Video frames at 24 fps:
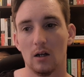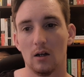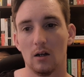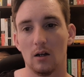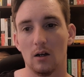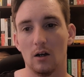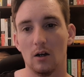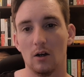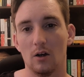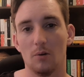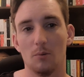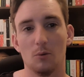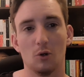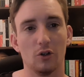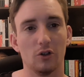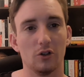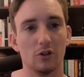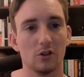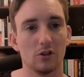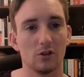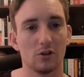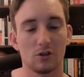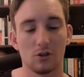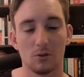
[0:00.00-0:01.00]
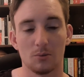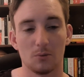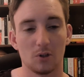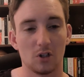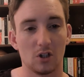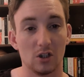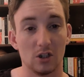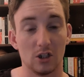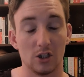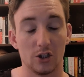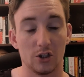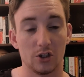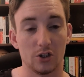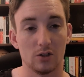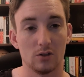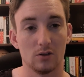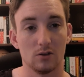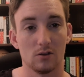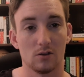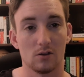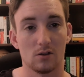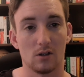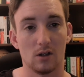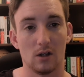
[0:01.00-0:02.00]
under some
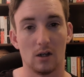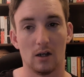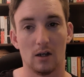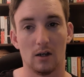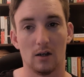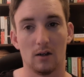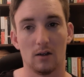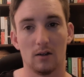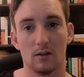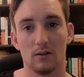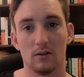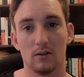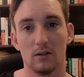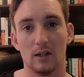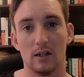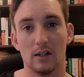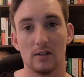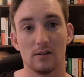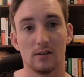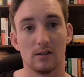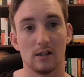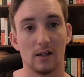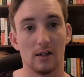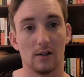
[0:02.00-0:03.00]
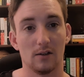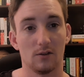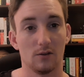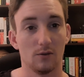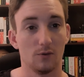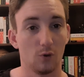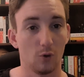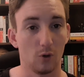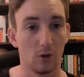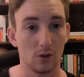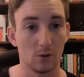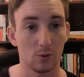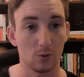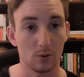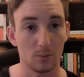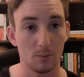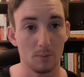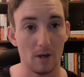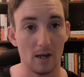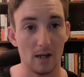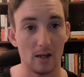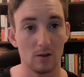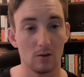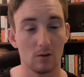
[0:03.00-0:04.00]
conditions, let's say the voice was
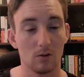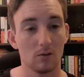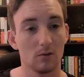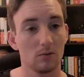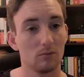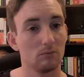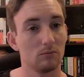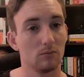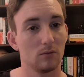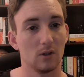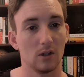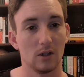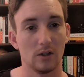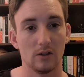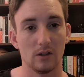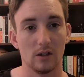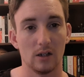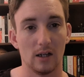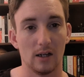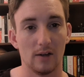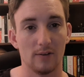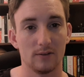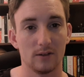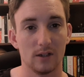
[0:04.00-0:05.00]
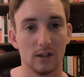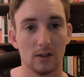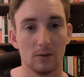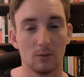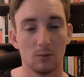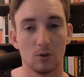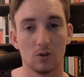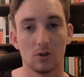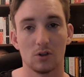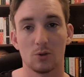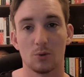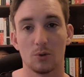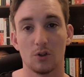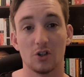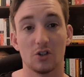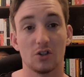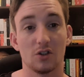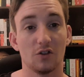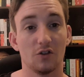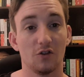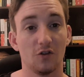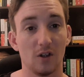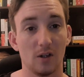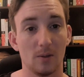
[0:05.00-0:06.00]
male, then the left ear would switch to
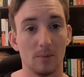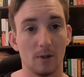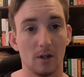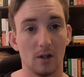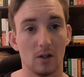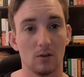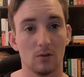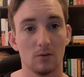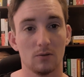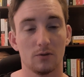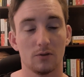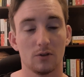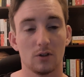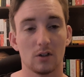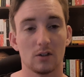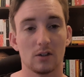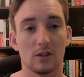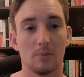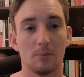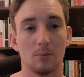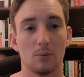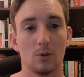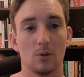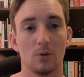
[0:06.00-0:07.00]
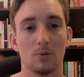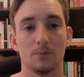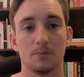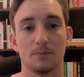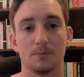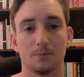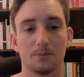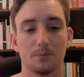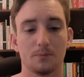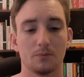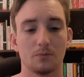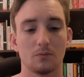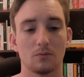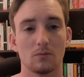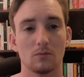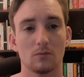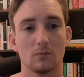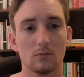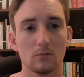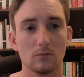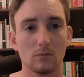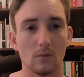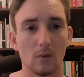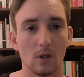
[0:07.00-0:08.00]
female, for example.
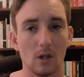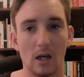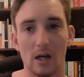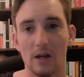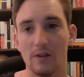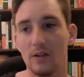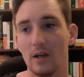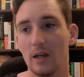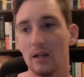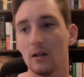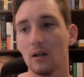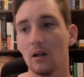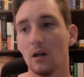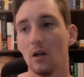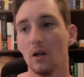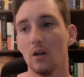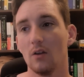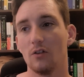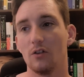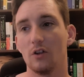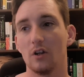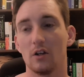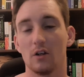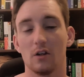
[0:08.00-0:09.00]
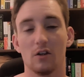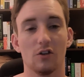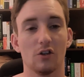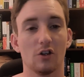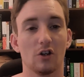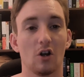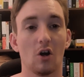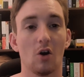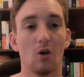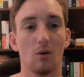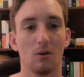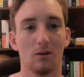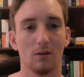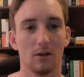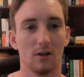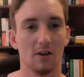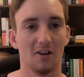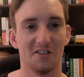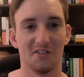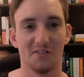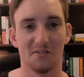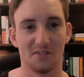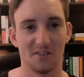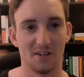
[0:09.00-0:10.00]
And then the goal
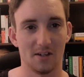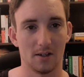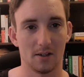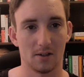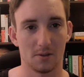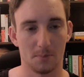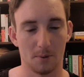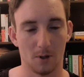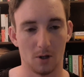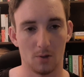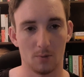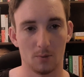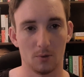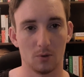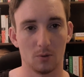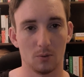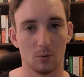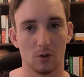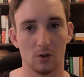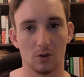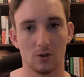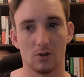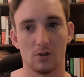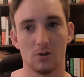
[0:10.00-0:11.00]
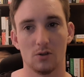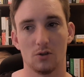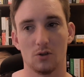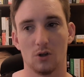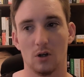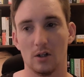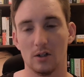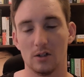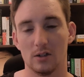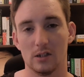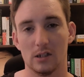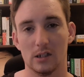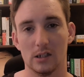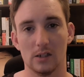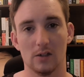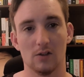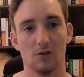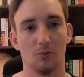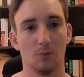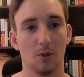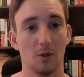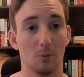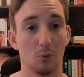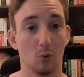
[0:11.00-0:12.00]
of the experiment was to try and see if
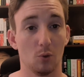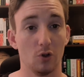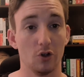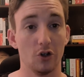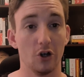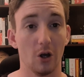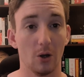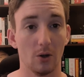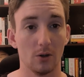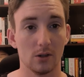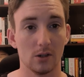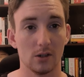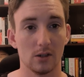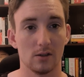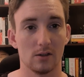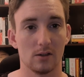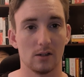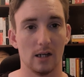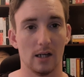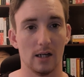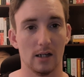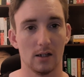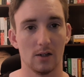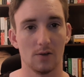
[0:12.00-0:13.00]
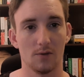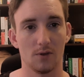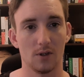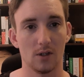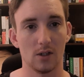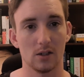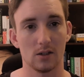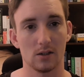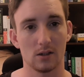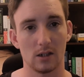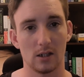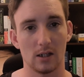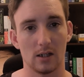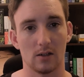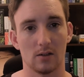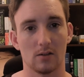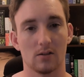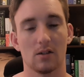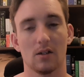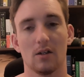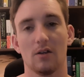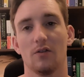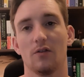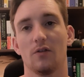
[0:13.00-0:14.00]
people noticed any of these things,
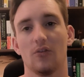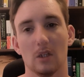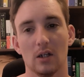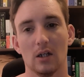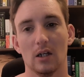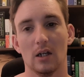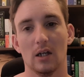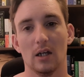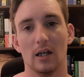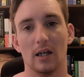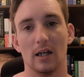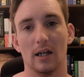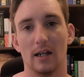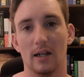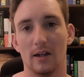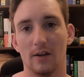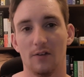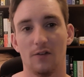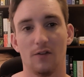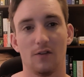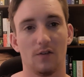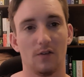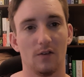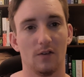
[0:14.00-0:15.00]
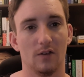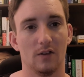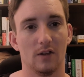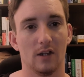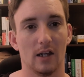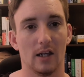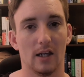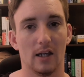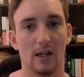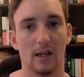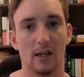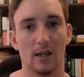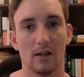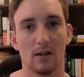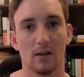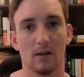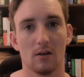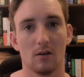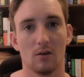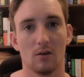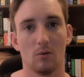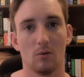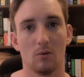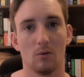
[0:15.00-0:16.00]
if they
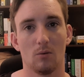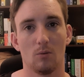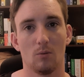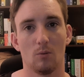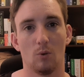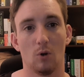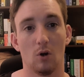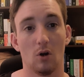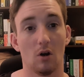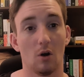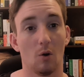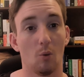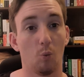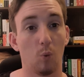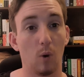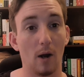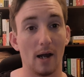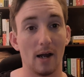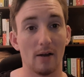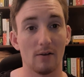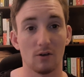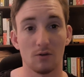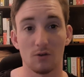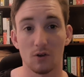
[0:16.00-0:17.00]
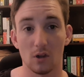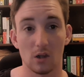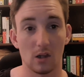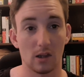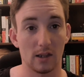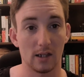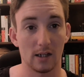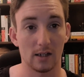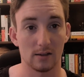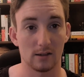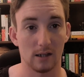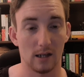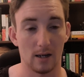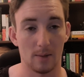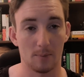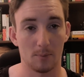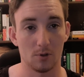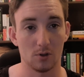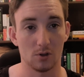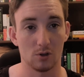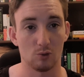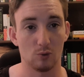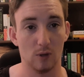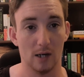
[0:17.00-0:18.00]
were aware of other things that
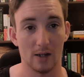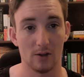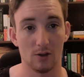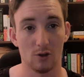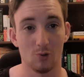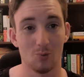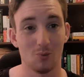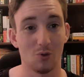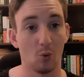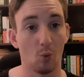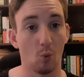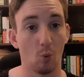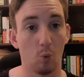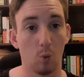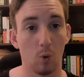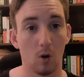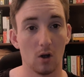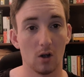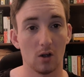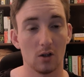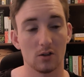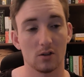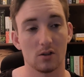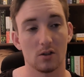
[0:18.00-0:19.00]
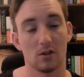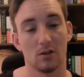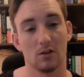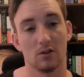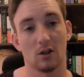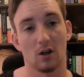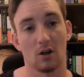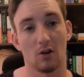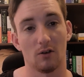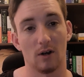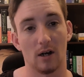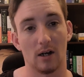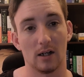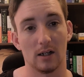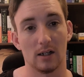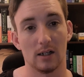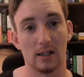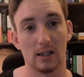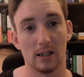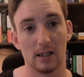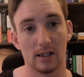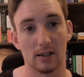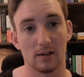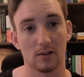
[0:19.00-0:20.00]
happened around them that weren't directly
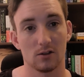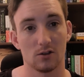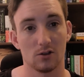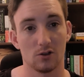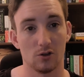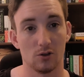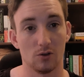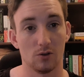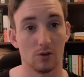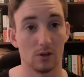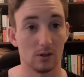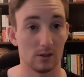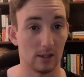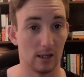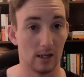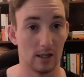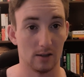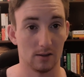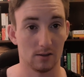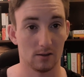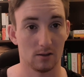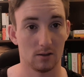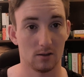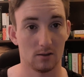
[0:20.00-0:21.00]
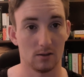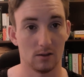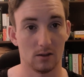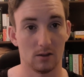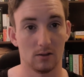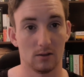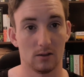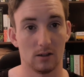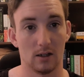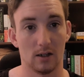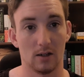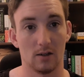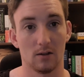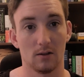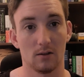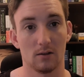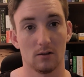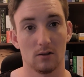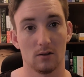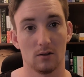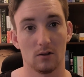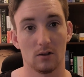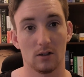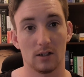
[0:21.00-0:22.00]
linked to the task that they
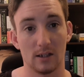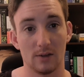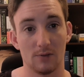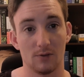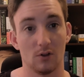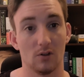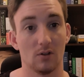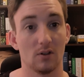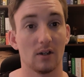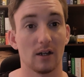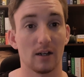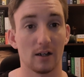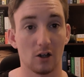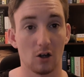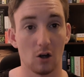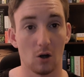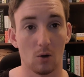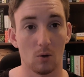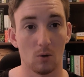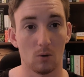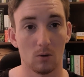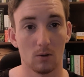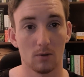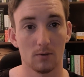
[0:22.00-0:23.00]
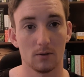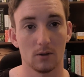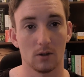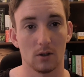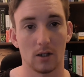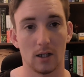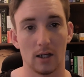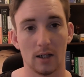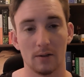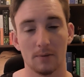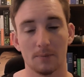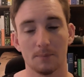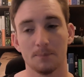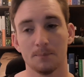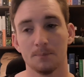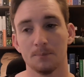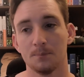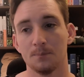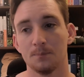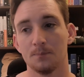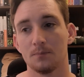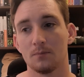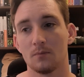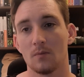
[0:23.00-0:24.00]
are given, their goal, okay?
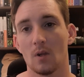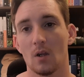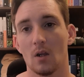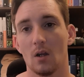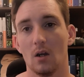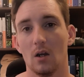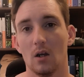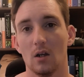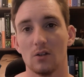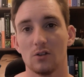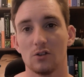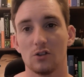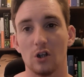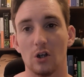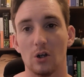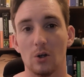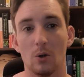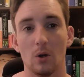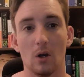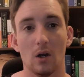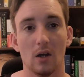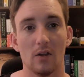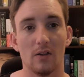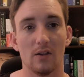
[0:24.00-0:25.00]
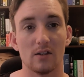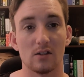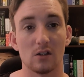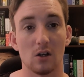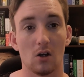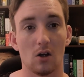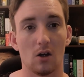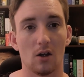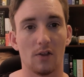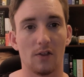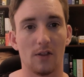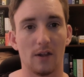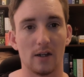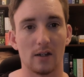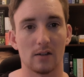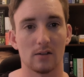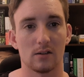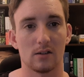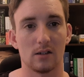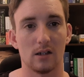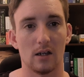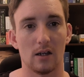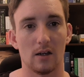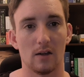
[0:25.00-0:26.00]
So there's a lot of things
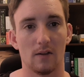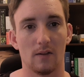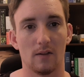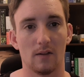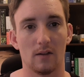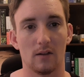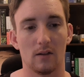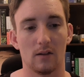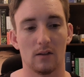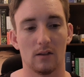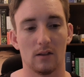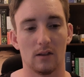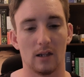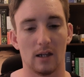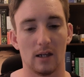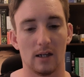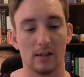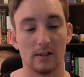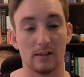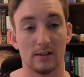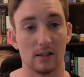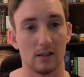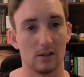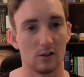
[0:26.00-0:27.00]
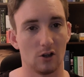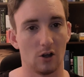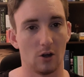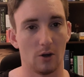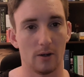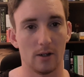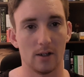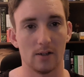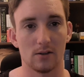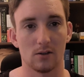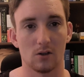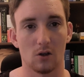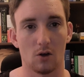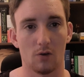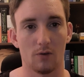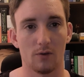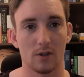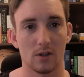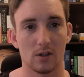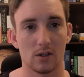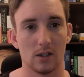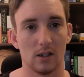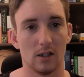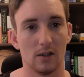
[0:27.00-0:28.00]
that they did notice.
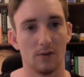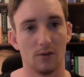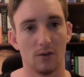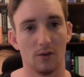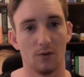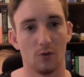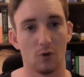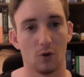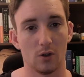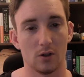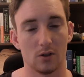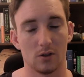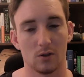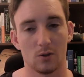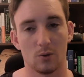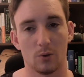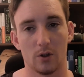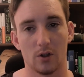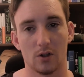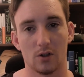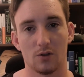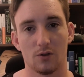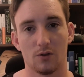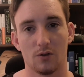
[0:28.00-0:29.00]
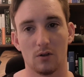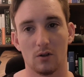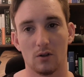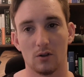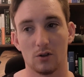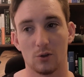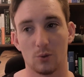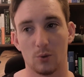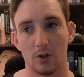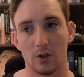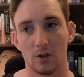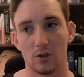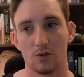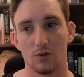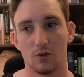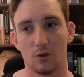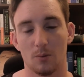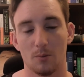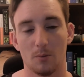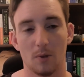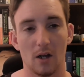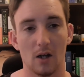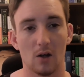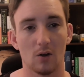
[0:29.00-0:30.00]
Obviously, if the voice switched from
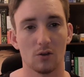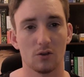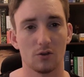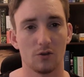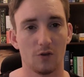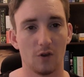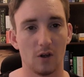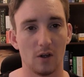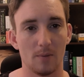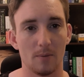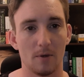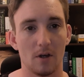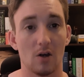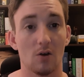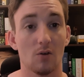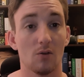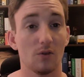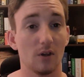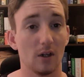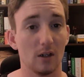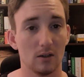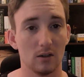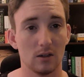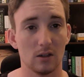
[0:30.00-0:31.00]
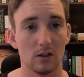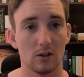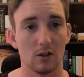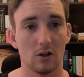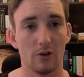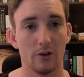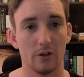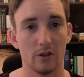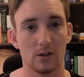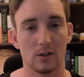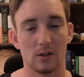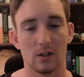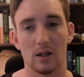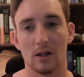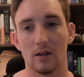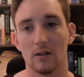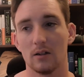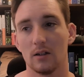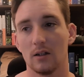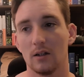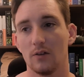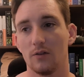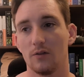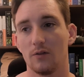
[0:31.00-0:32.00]
male to female, they did notice that.
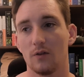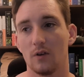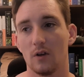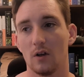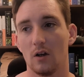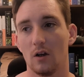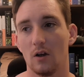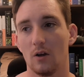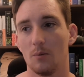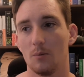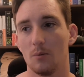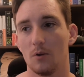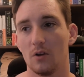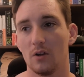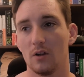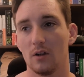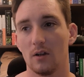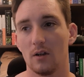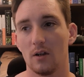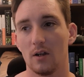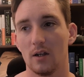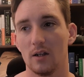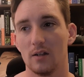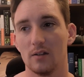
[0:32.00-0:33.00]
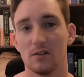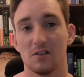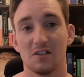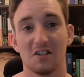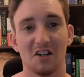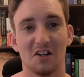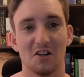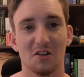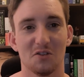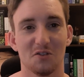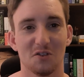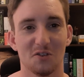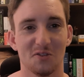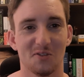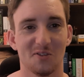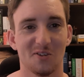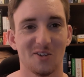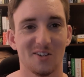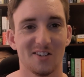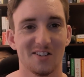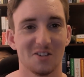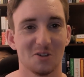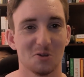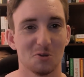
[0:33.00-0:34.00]
If instead of a
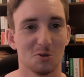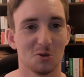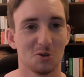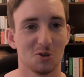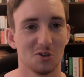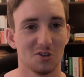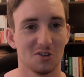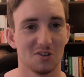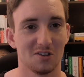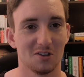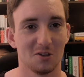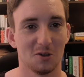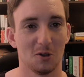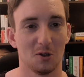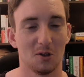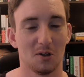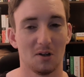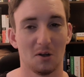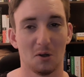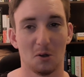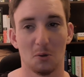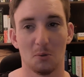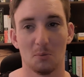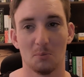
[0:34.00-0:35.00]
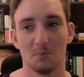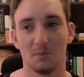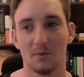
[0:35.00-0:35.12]
voice, it was just a